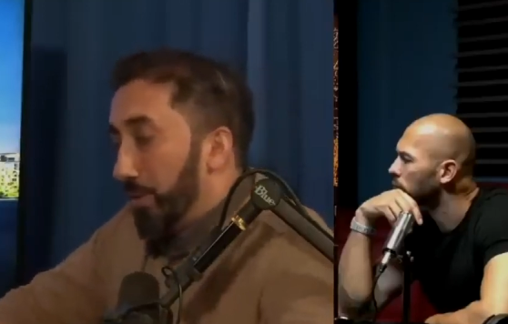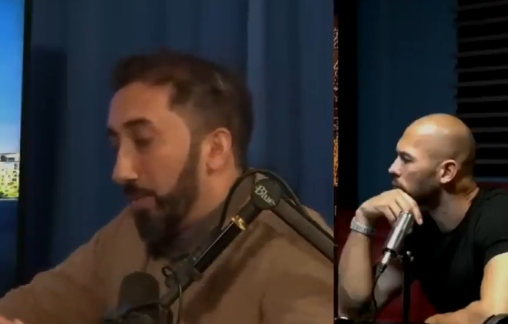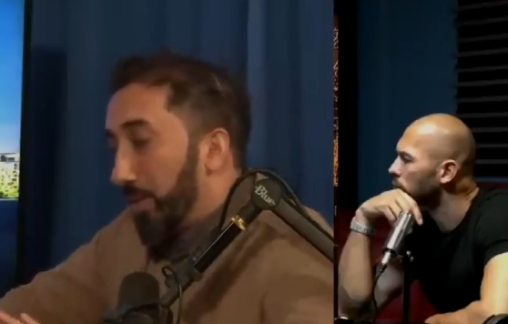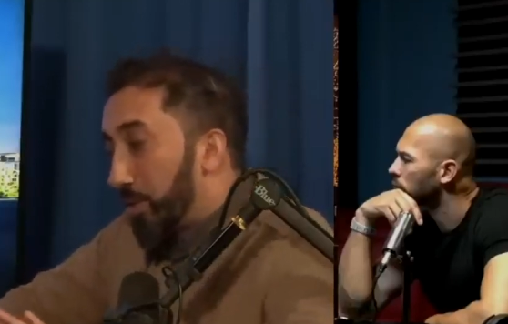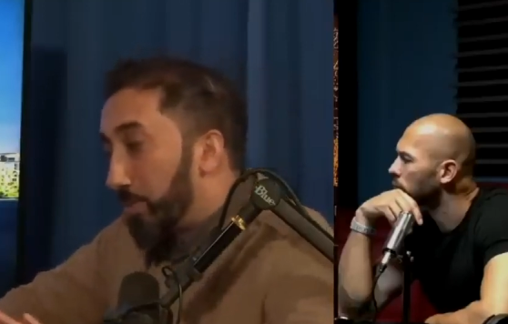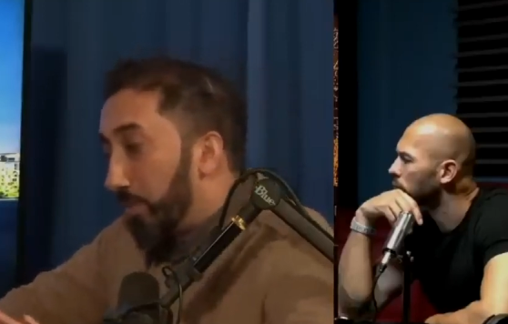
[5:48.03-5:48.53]

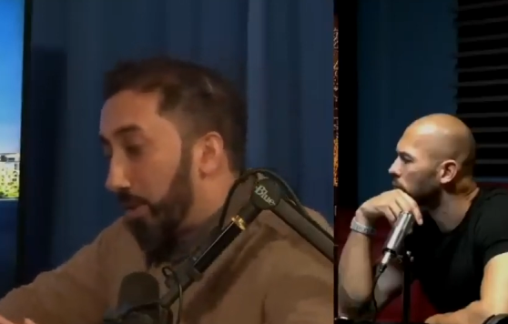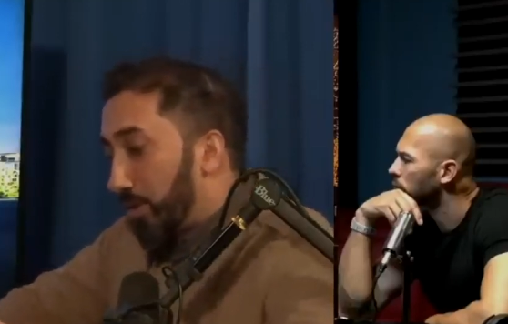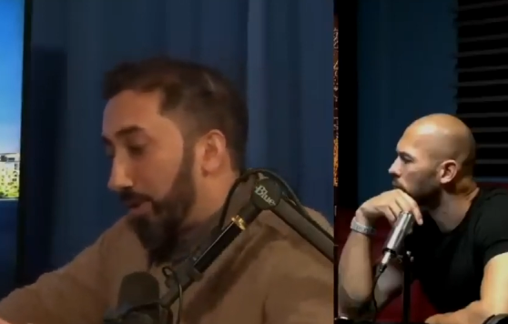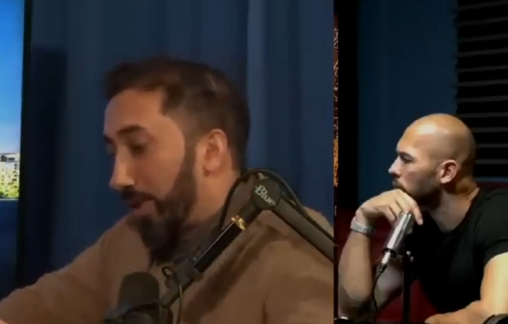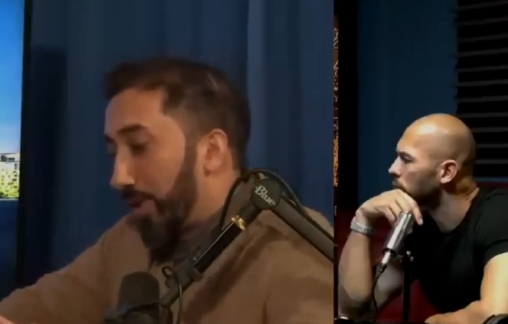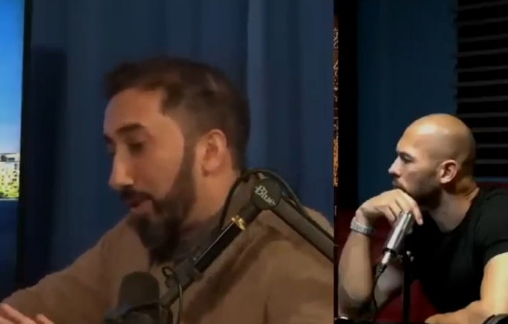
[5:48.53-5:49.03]
Speaker 1: but as much
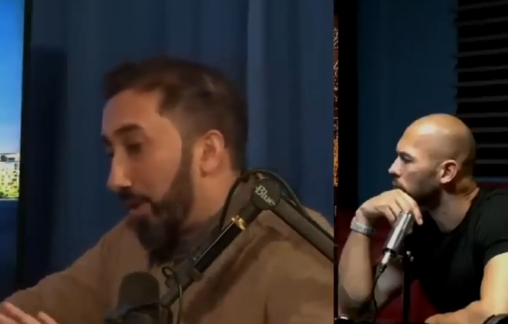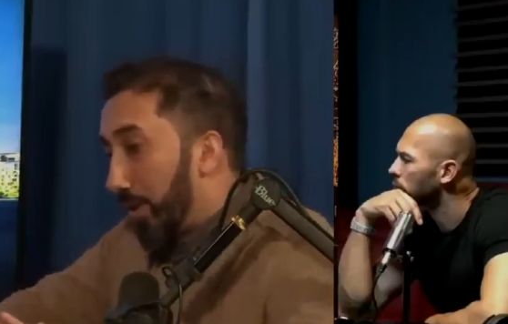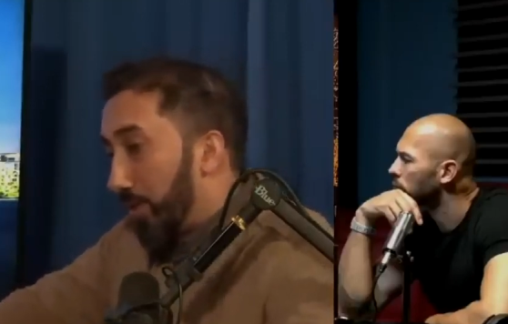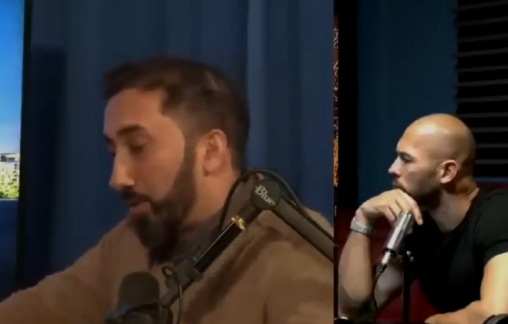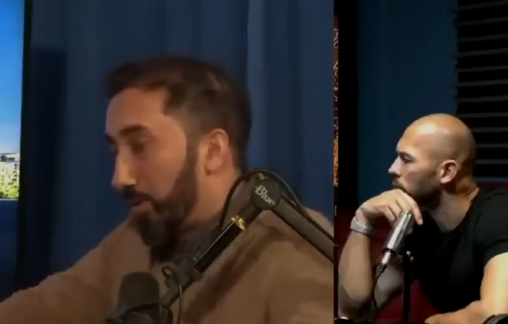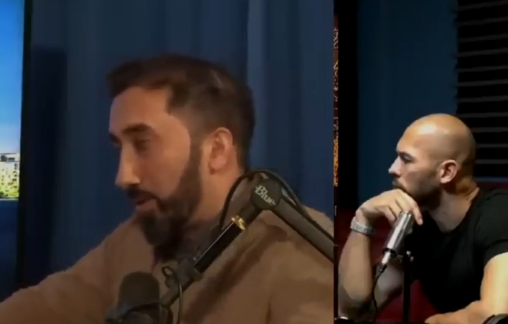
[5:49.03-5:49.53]
as I can
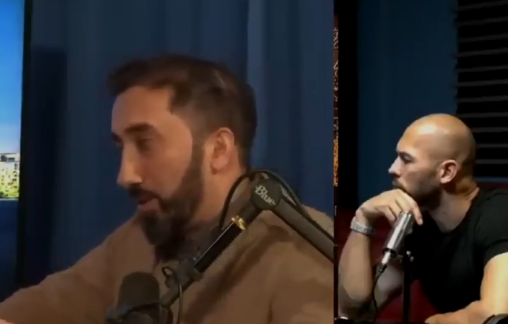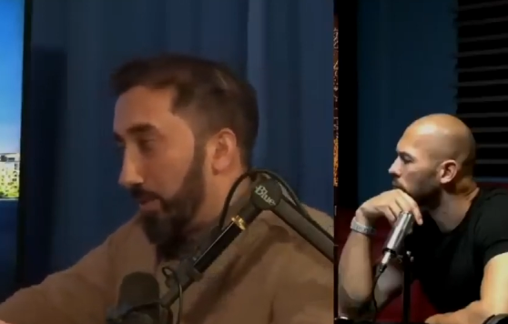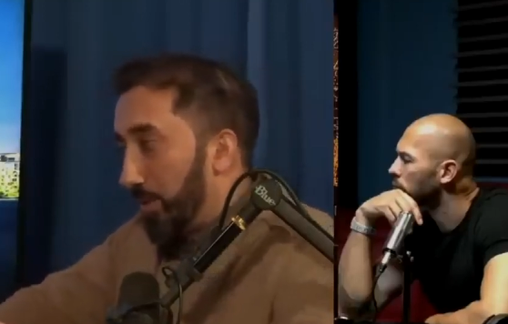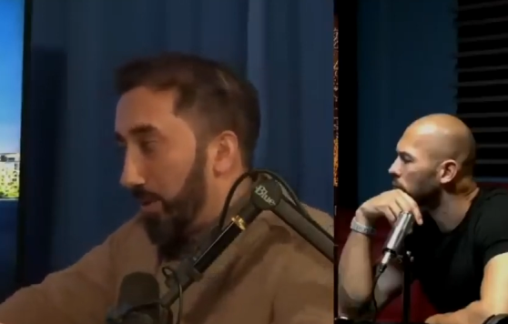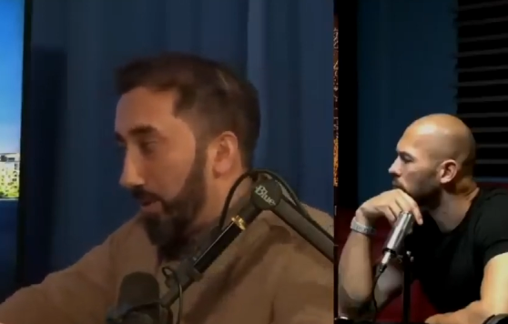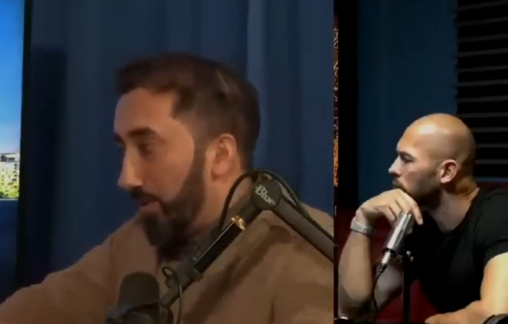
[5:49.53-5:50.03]
consciously
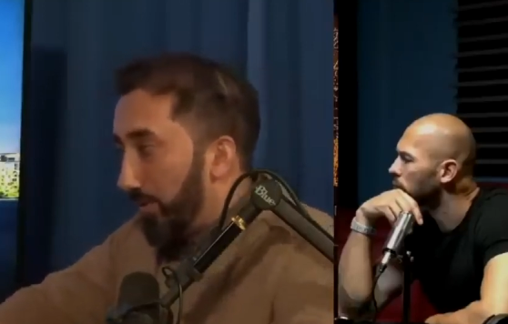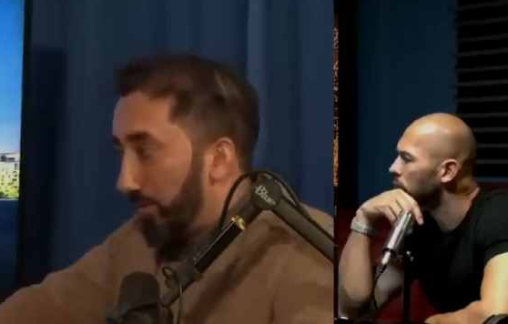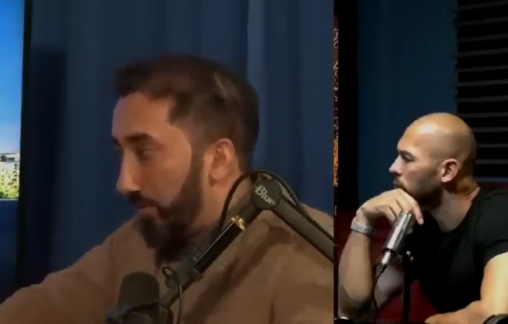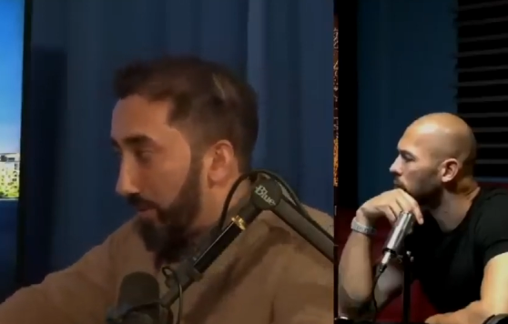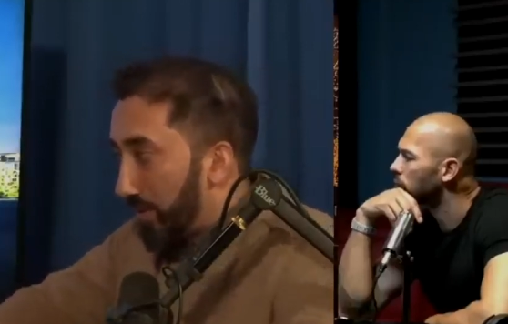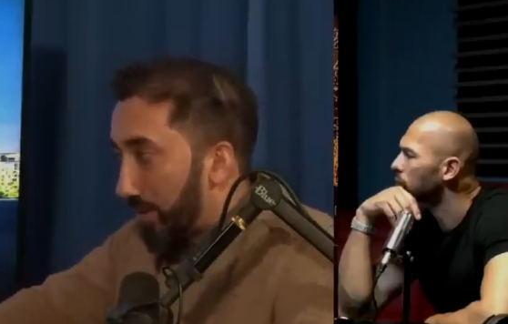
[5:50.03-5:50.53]
be
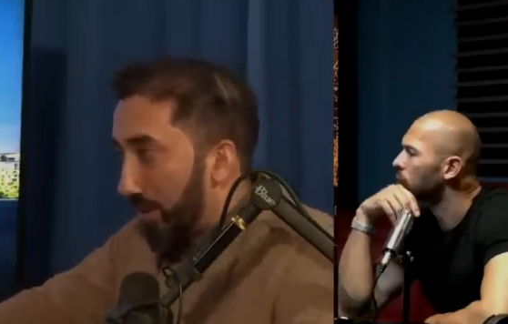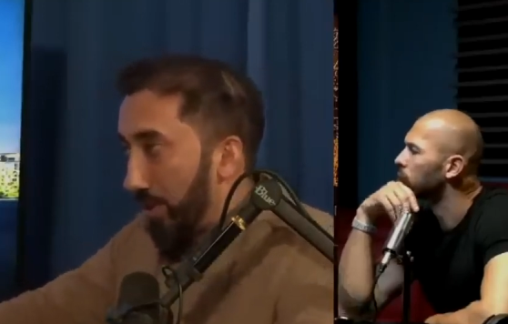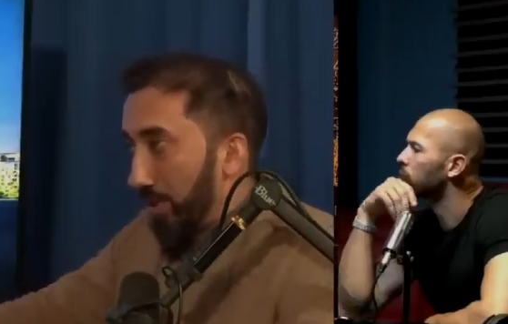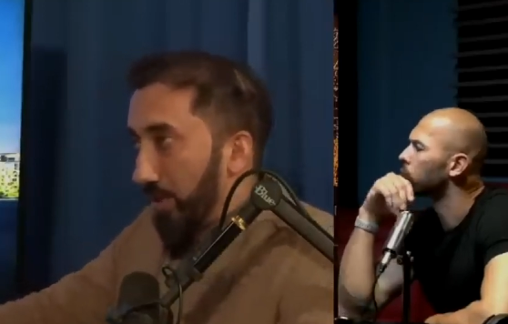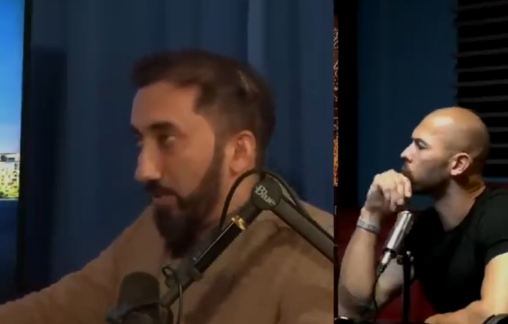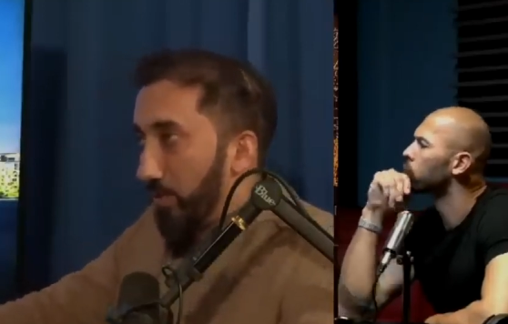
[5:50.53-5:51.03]

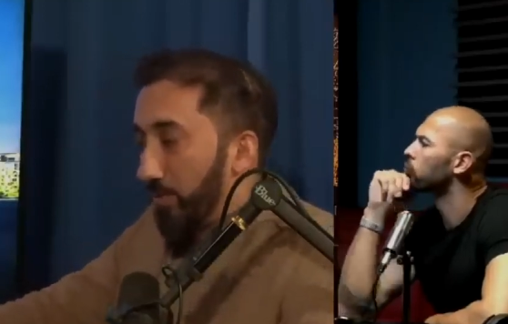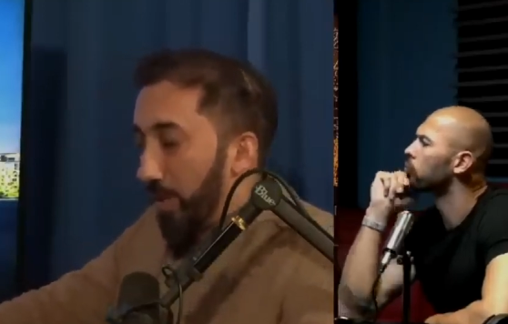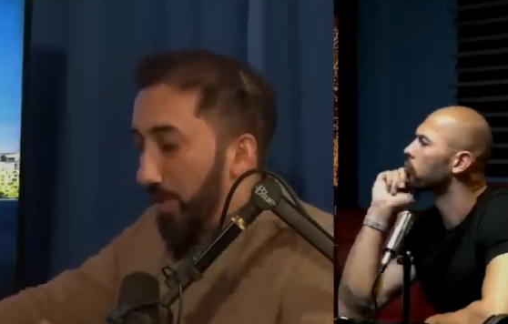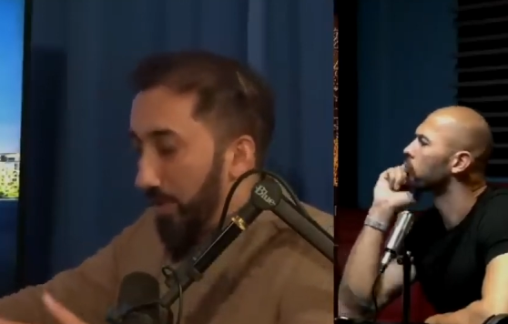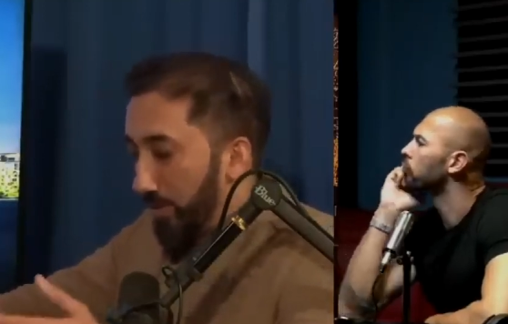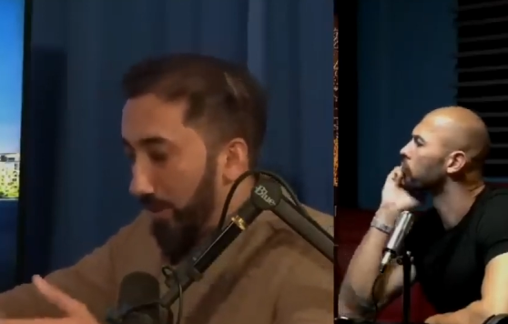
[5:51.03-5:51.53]
disconnected from
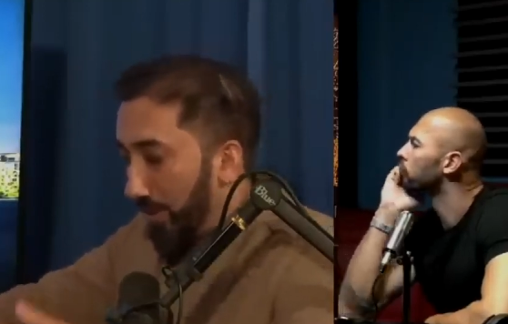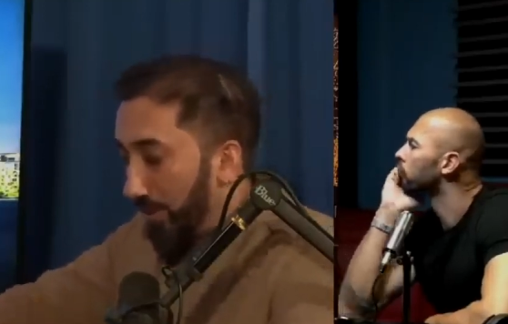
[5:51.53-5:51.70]
bias